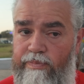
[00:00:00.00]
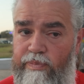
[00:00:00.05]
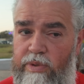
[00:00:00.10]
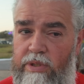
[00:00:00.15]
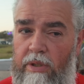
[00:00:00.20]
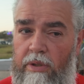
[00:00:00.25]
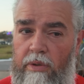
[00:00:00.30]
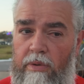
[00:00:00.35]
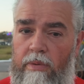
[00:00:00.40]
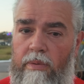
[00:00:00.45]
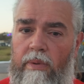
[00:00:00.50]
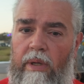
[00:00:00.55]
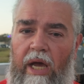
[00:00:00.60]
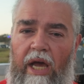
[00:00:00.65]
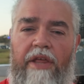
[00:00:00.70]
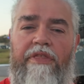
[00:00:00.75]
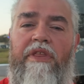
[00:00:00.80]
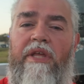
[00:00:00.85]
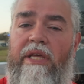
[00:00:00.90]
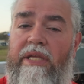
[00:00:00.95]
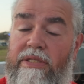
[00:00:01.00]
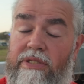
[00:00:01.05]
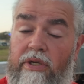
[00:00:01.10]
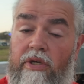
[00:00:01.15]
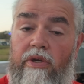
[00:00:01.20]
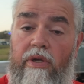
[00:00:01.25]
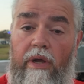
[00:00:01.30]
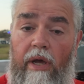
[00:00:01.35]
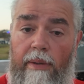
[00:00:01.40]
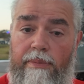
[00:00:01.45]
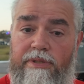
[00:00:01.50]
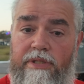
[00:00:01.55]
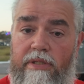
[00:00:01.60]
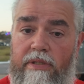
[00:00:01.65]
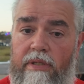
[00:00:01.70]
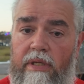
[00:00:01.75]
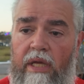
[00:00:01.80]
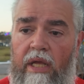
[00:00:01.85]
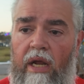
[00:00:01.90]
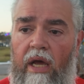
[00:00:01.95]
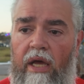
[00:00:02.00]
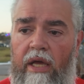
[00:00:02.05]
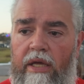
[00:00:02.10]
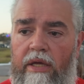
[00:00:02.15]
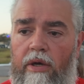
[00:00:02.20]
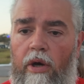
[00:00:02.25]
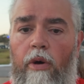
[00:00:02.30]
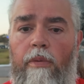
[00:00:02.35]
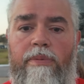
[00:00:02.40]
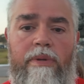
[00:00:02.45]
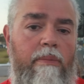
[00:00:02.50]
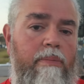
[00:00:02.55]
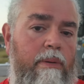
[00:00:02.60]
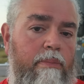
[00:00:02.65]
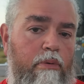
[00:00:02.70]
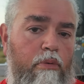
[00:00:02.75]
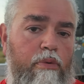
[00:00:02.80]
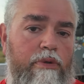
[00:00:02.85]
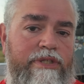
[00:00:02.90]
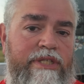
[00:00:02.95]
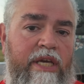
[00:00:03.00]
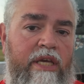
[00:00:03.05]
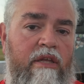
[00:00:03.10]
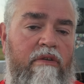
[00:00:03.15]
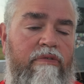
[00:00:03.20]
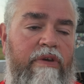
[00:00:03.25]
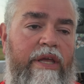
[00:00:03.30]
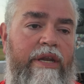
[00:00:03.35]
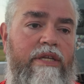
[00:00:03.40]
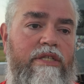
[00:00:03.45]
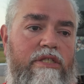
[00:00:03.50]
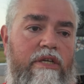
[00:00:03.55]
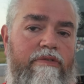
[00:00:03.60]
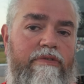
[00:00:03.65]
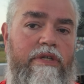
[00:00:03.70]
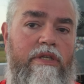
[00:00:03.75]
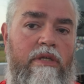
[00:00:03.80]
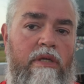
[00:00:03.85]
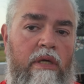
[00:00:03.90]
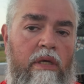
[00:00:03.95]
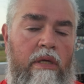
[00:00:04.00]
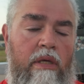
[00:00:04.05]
So I think it's a good option. And I hope that people will take advantage of it.